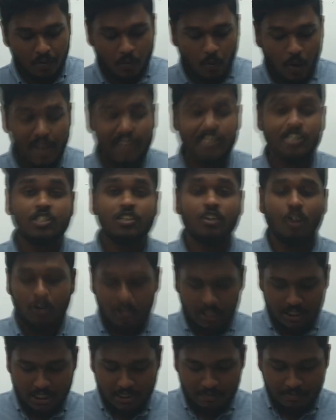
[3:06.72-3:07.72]
very
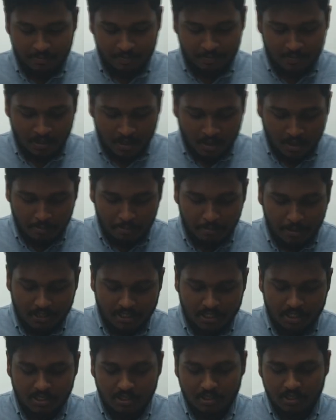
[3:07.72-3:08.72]
short-term
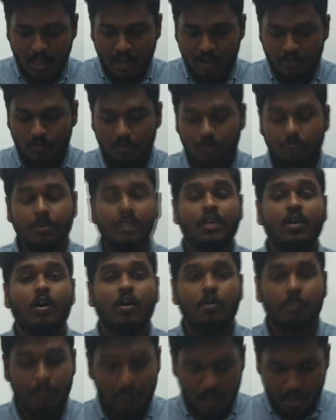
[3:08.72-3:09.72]
measures that will be
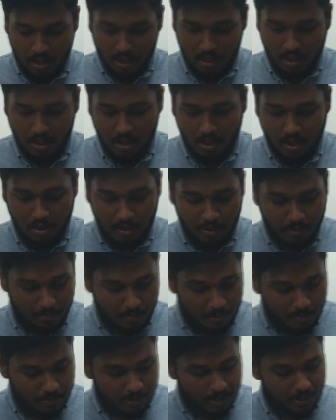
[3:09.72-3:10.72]

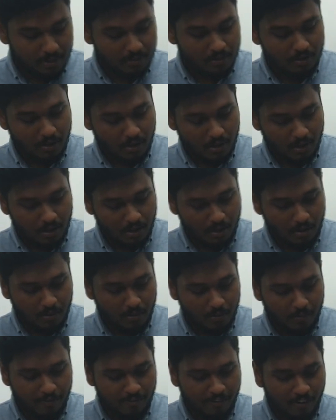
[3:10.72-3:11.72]
appropriate
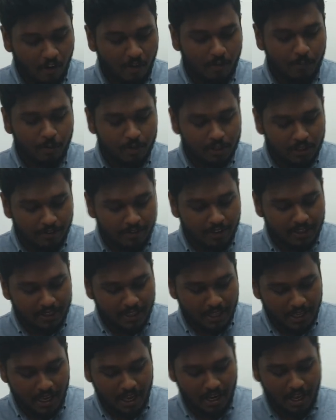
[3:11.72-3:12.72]
for
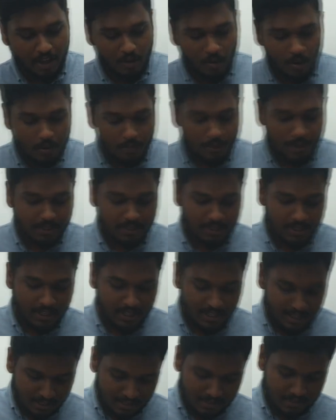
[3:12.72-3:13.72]
motivating and
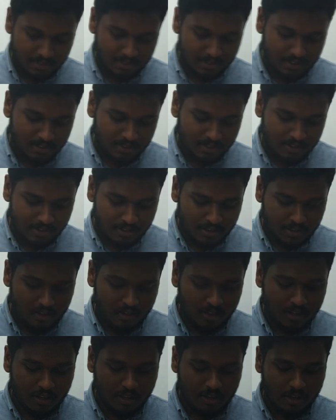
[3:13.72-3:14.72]
evaluating
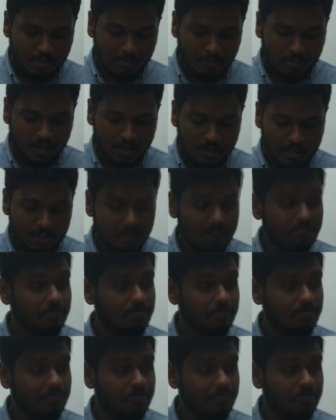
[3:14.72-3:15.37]
manager